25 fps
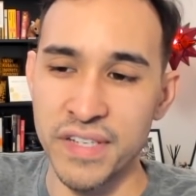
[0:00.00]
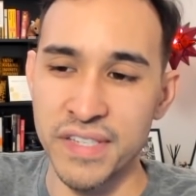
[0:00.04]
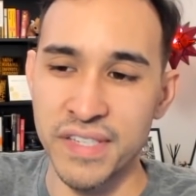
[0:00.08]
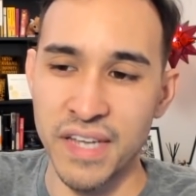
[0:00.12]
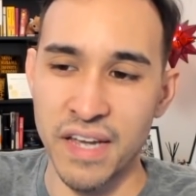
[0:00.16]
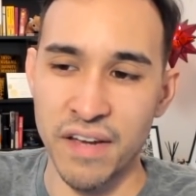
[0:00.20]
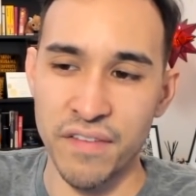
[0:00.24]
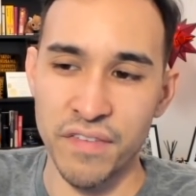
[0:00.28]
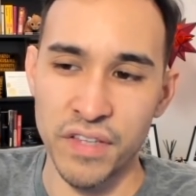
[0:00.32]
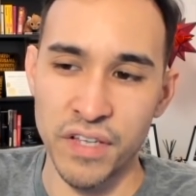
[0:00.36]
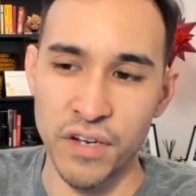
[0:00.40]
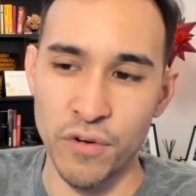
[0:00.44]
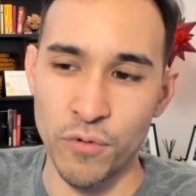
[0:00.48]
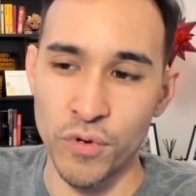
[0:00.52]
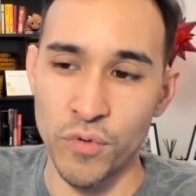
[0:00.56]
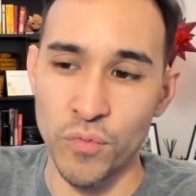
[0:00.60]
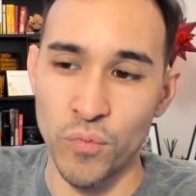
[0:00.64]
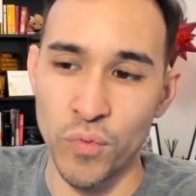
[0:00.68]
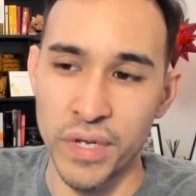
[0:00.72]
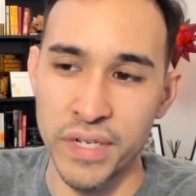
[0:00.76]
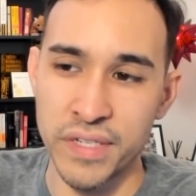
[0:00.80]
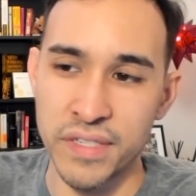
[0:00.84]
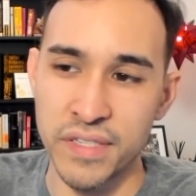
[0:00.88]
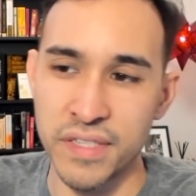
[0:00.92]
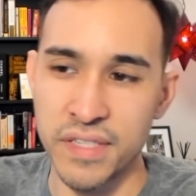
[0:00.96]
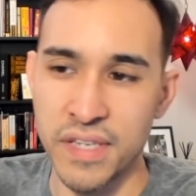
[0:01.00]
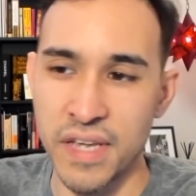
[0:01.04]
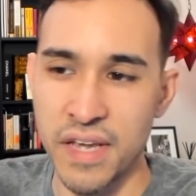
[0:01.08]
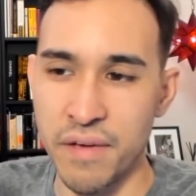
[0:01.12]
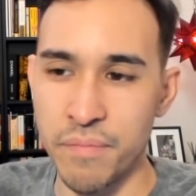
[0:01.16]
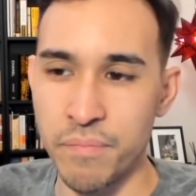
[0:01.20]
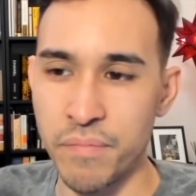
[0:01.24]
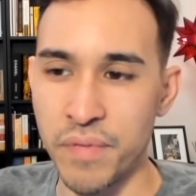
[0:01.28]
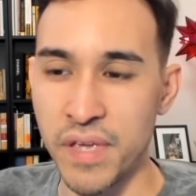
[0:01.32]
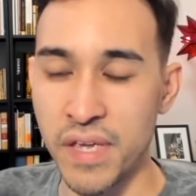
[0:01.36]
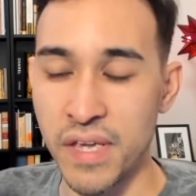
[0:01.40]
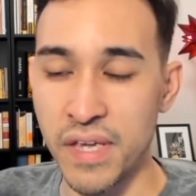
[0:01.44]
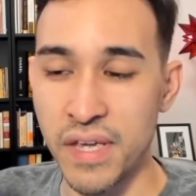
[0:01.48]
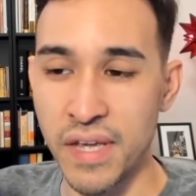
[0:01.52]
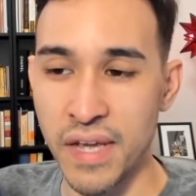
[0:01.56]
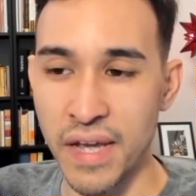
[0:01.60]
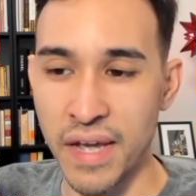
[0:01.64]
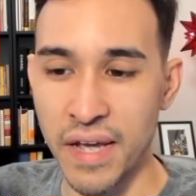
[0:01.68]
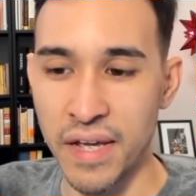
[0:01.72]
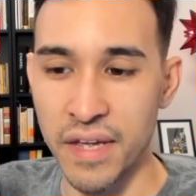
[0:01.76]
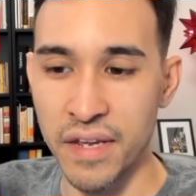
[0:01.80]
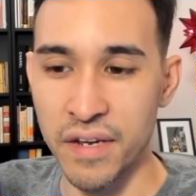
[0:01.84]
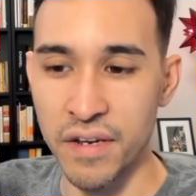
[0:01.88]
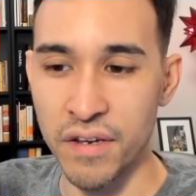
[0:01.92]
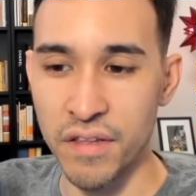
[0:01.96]
Escavalier would win CMP
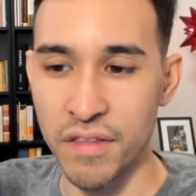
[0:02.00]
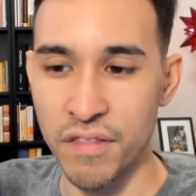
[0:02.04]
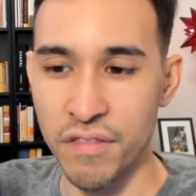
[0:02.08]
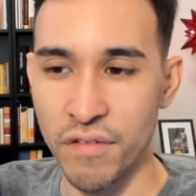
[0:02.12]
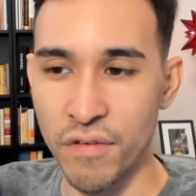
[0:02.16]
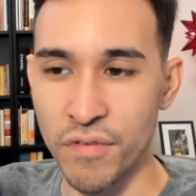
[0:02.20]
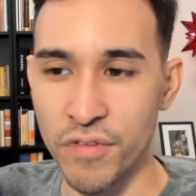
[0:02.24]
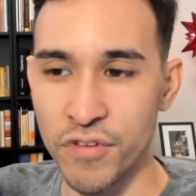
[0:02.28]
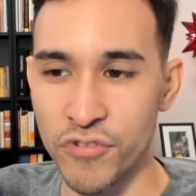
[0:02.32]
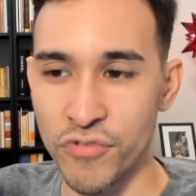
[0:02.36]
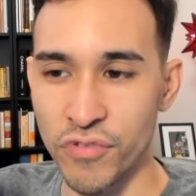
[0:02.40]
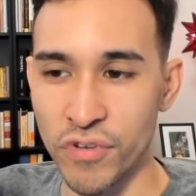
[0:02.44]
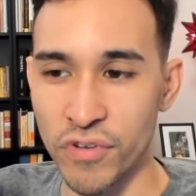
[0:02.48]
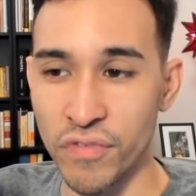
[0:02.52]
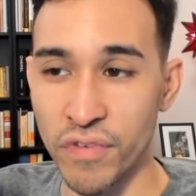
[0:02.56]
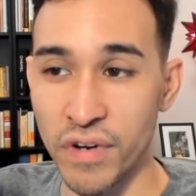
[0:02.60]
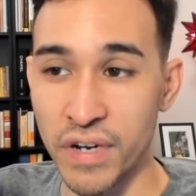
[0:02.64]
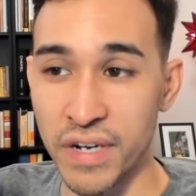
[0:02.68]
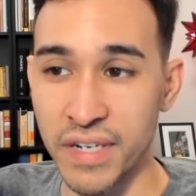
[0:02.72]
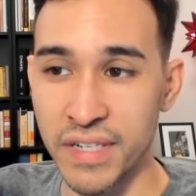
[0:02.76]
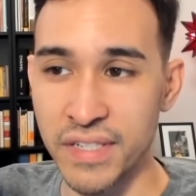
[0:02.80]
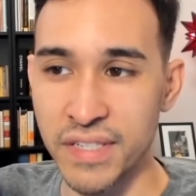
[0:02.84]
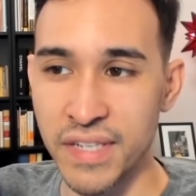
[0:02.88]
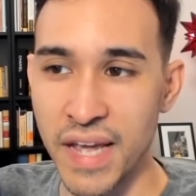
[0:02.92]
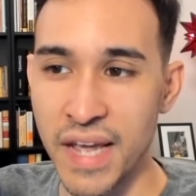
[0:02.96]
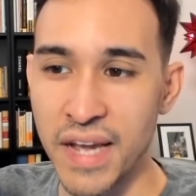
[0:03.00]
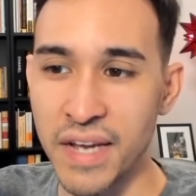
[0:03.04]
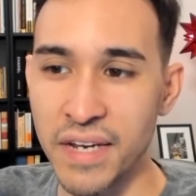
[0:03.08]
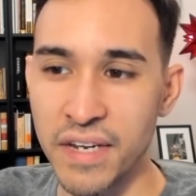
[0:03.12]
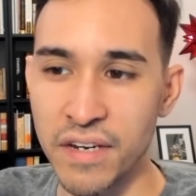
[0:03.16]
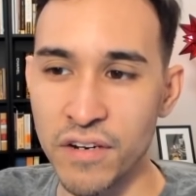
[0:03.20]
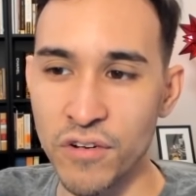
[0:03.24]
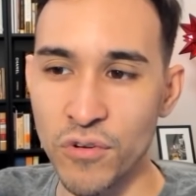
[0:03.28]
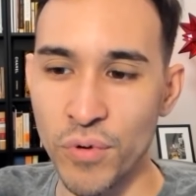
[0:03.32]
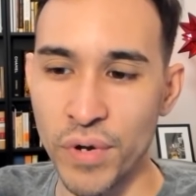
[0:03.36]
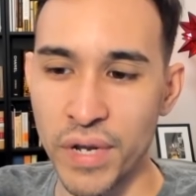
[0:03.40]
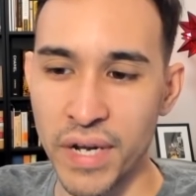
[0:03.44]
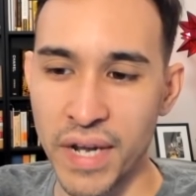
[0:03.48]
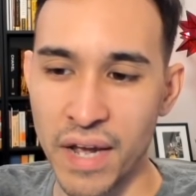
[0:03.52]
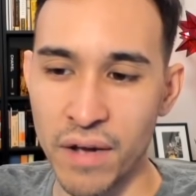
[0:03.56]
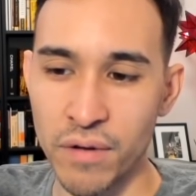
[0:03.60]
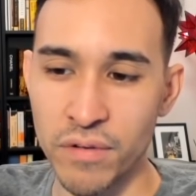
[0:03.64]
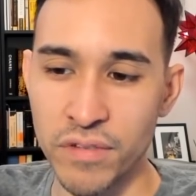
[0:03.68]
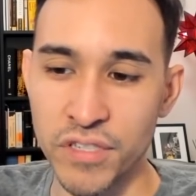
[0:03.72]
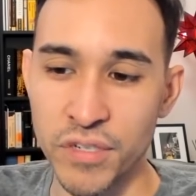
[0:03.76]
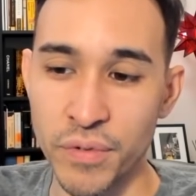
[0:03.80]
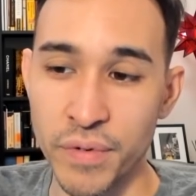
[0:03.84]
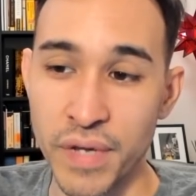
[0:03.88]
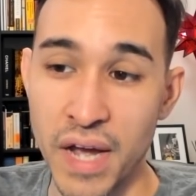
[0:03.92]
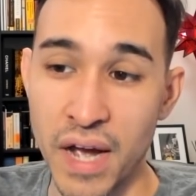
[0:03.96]
and throw the Drill Run and take Nidoqueen
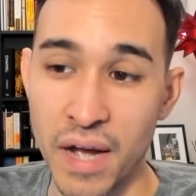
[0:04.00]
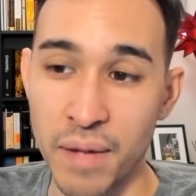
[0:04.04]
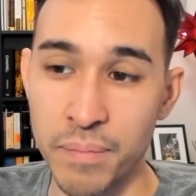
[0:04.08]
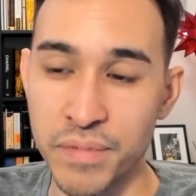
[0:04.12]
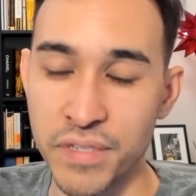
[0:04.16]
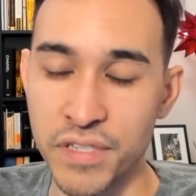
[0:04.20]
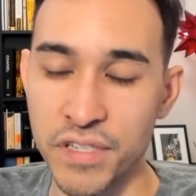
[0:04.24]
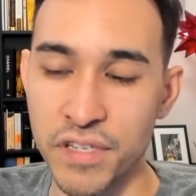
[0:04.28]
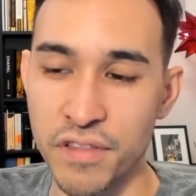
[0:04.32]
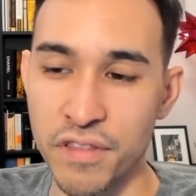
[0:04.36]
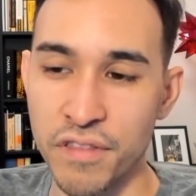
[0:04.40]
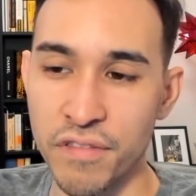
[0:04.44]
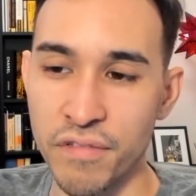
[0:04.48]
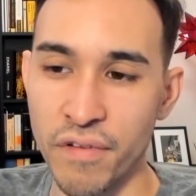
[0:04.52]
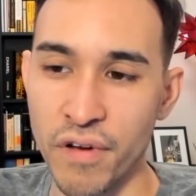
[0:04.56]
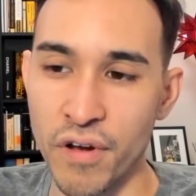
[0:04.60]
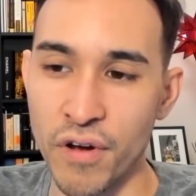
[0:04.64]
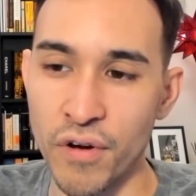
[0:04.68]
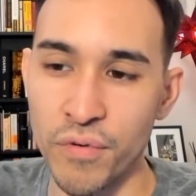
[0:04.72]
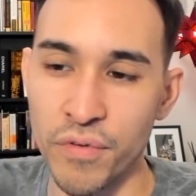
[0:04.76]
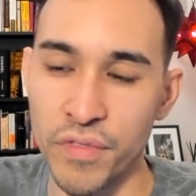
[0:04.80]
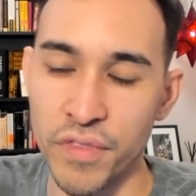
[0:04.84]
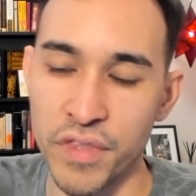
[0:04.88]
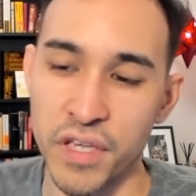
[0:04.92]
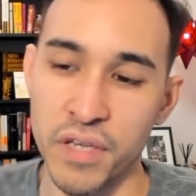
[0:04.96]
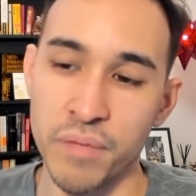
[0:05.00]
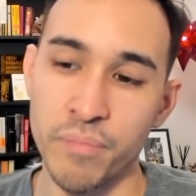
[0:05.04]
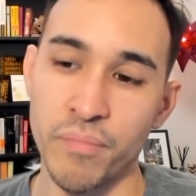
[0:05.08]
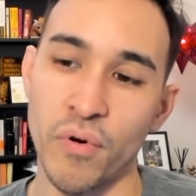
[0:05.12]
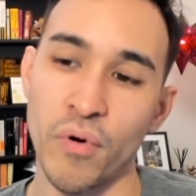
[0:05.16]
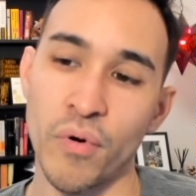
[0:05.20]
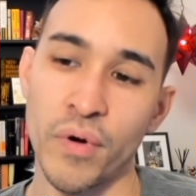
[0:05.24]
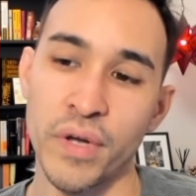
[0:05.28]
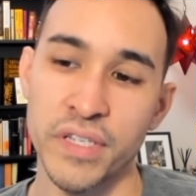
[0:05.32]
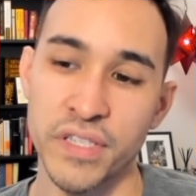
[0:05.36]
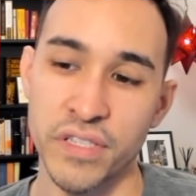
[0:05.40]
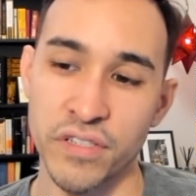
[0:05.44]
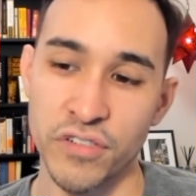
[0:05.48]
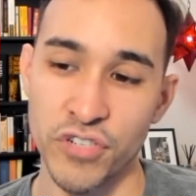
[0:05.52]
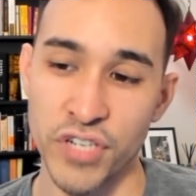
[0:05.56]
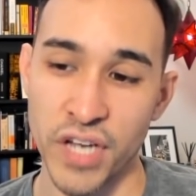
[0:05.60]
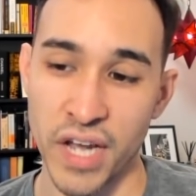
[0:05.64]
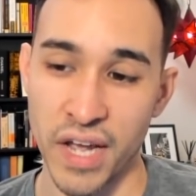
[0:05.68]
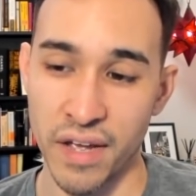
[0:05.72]
out, so he opts to throw the Poison